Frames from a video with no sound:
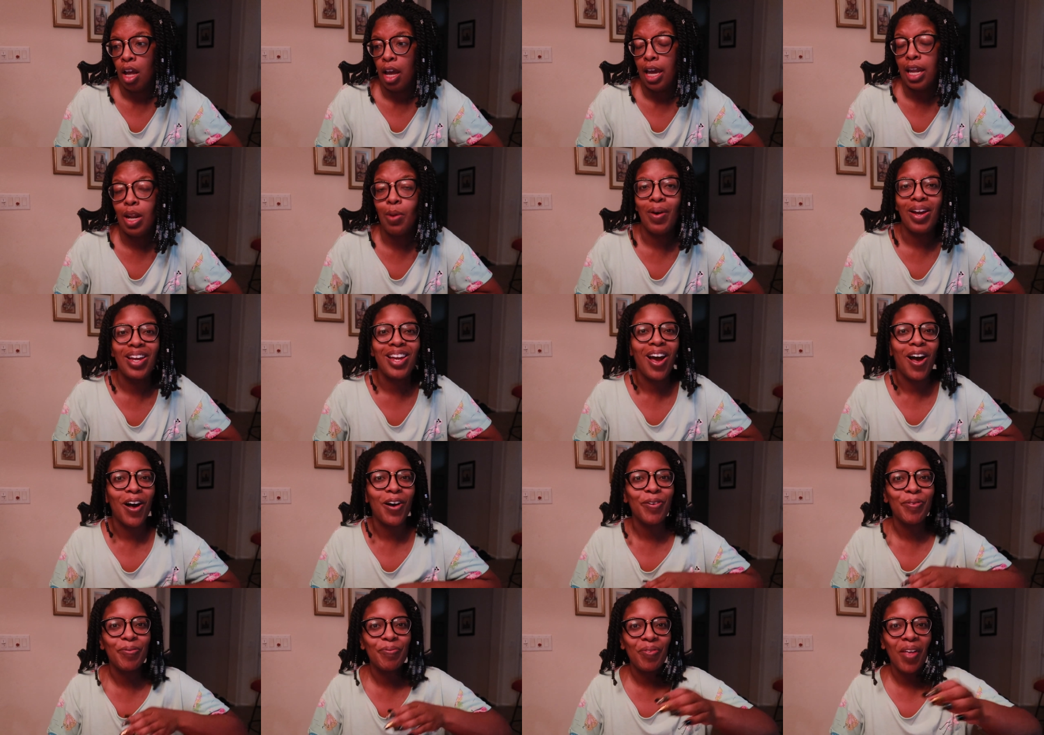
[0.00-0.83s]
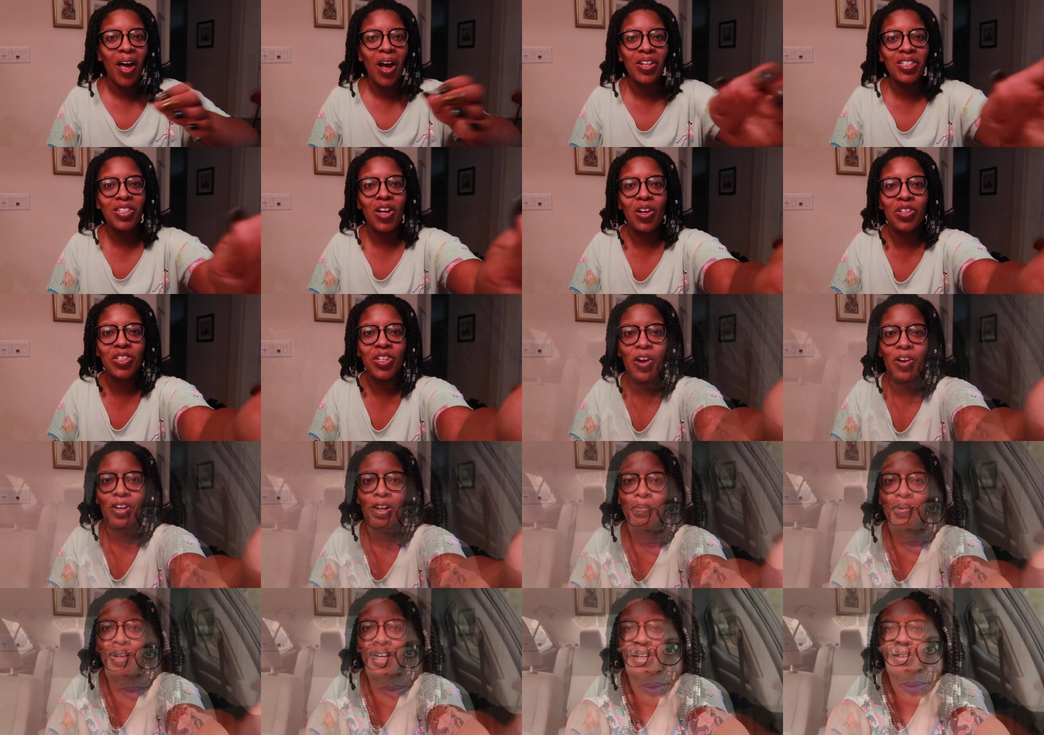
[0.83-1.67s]
Anyway, y'all, I'll talk to y'all
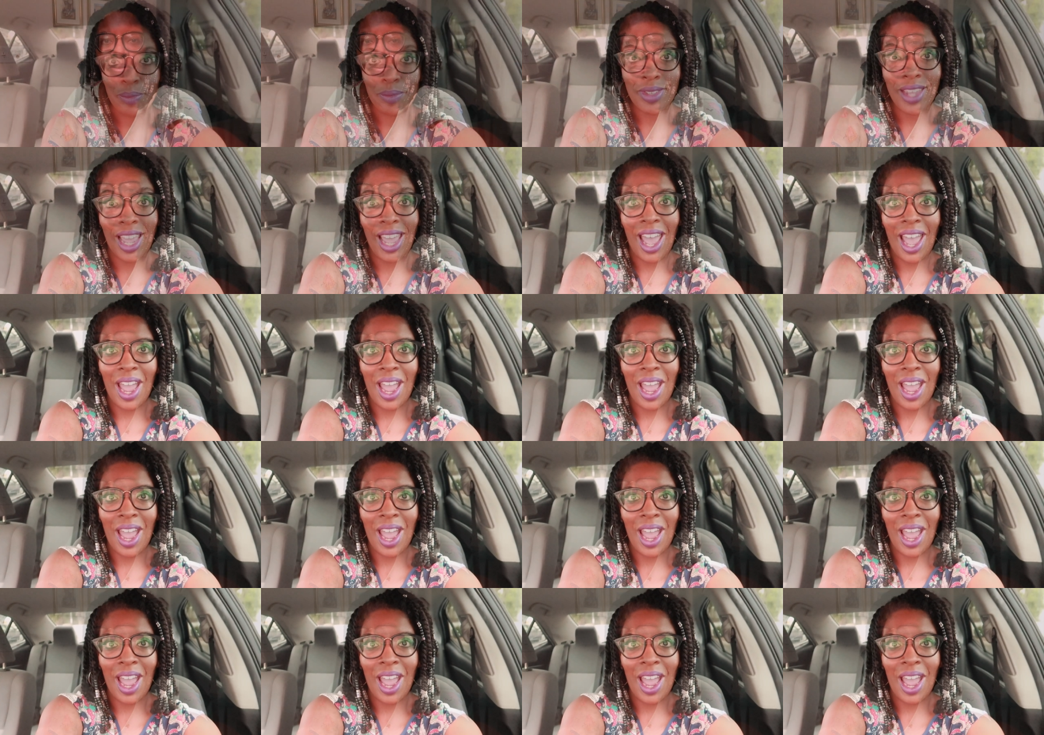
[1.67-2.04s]
in a minute.